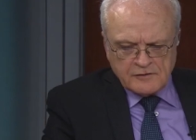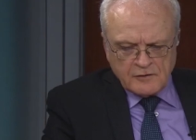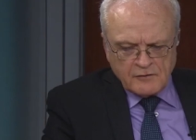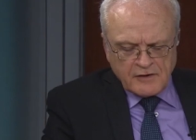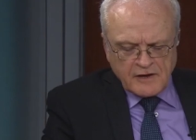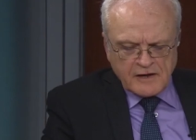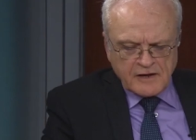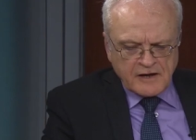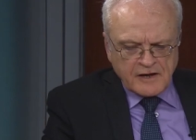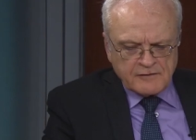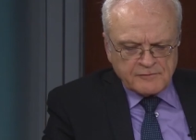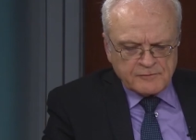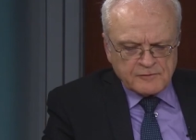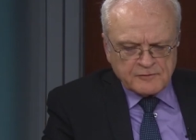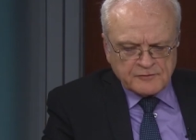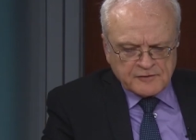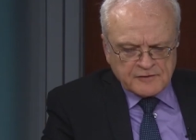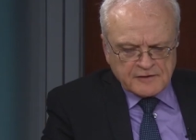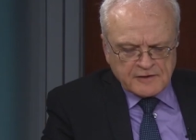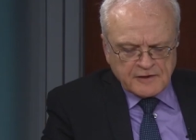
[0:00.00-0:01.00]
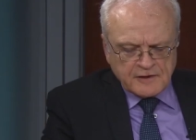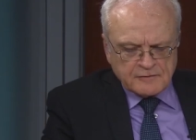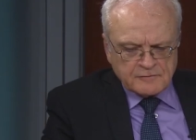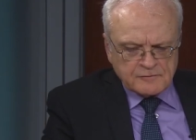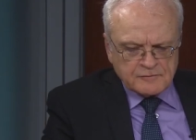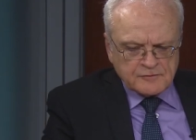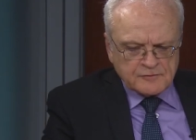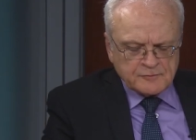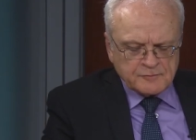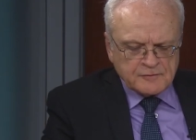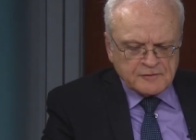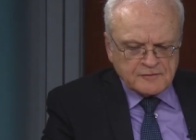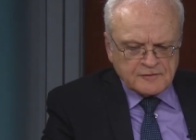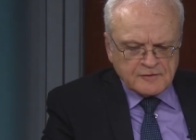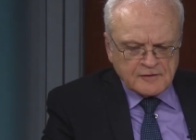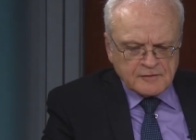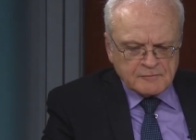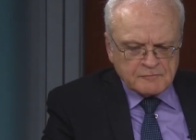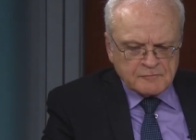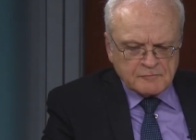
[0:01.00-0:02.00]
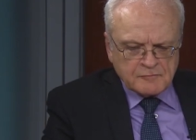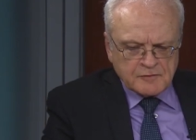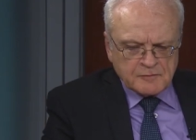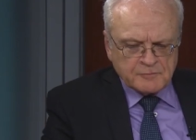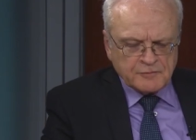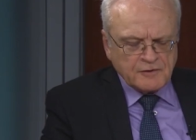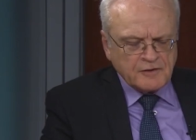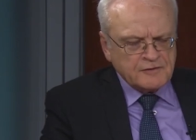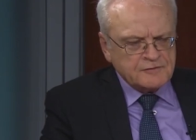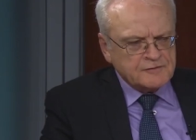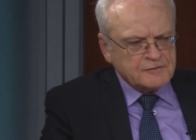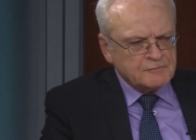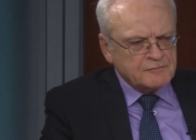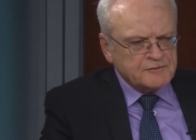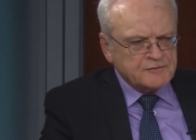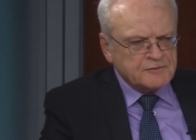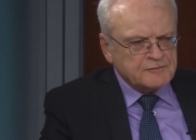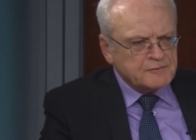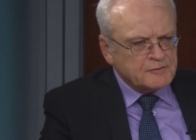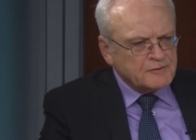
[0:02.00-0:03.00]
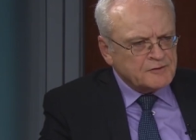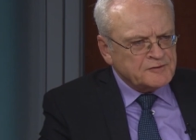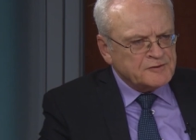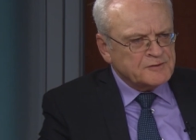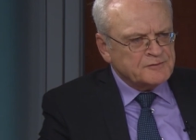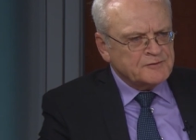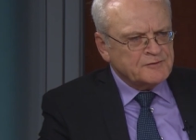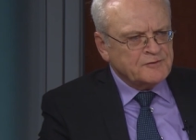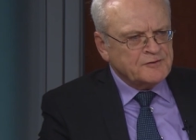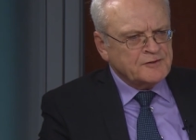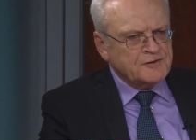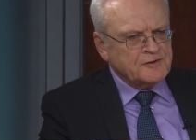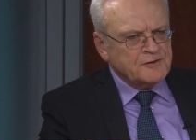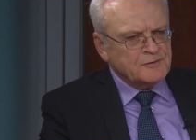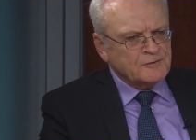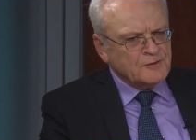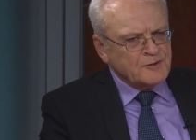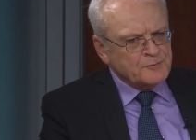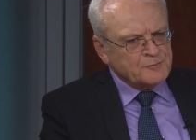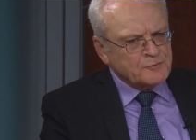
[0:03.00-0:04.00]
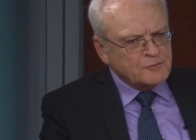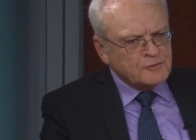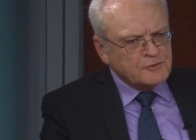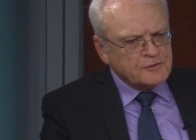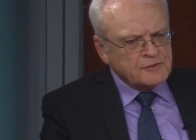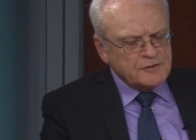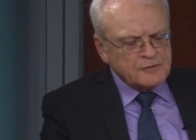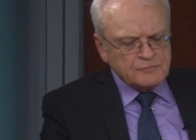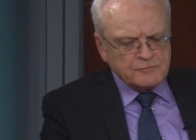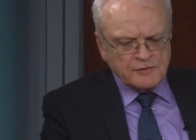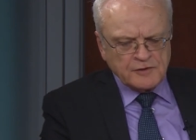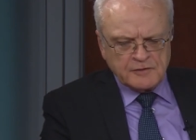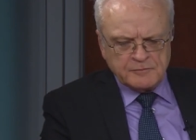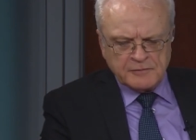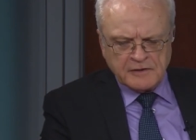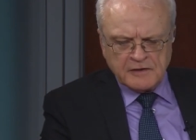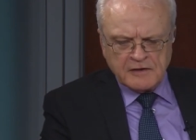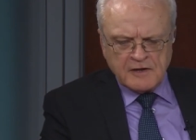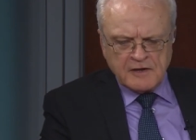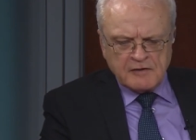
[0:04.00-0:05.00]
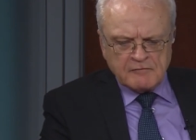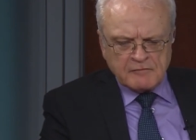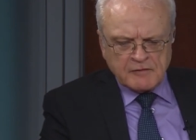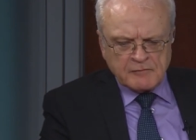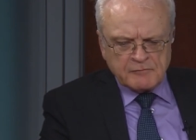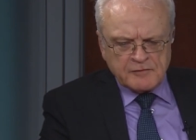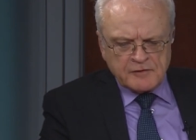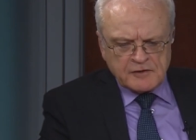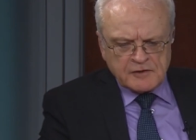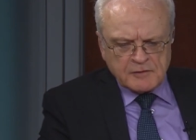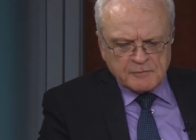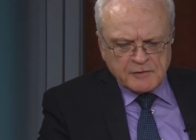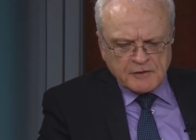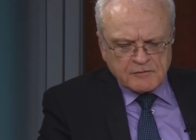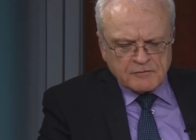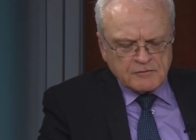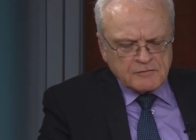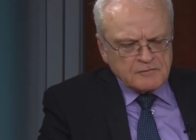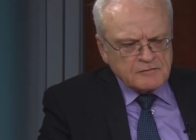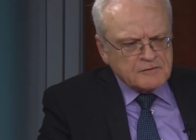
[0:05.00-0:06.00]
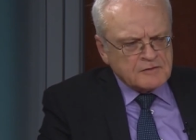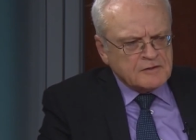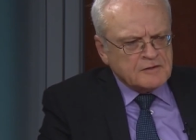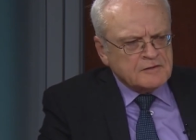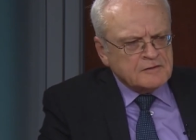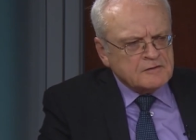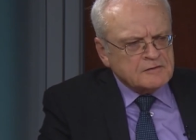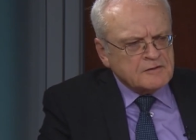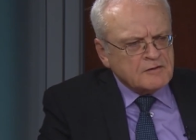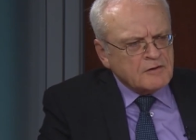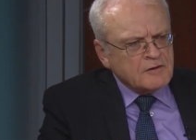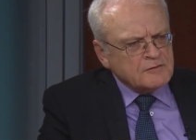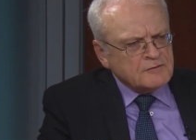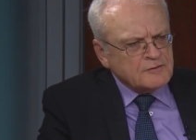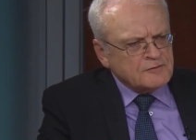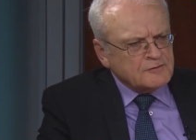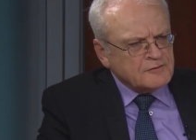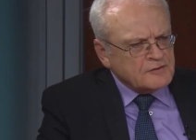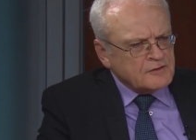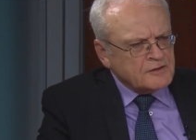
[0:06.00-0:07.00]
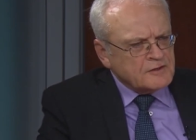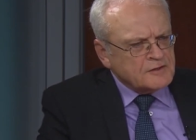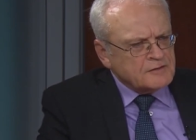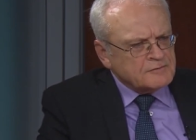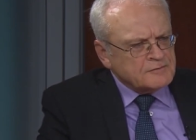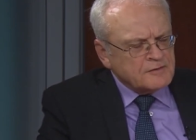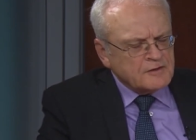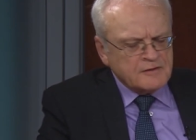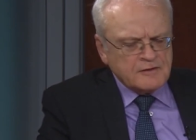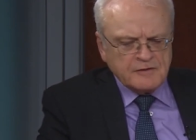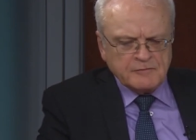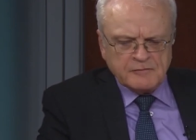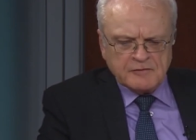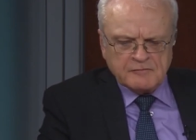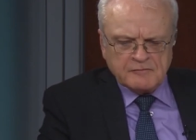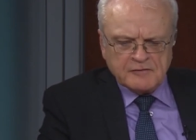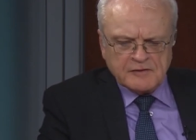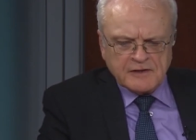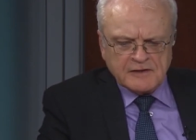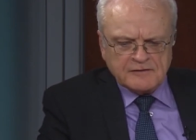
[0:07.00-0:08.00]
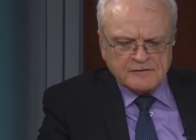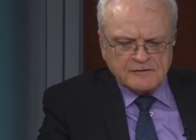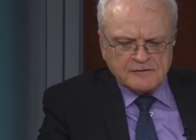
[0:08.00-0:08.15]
I know I, I, first encountered this museum when Boston was a very different city, a lot more inbred, but when I'm reading about uh, Gardner's life, uh, I mean, what I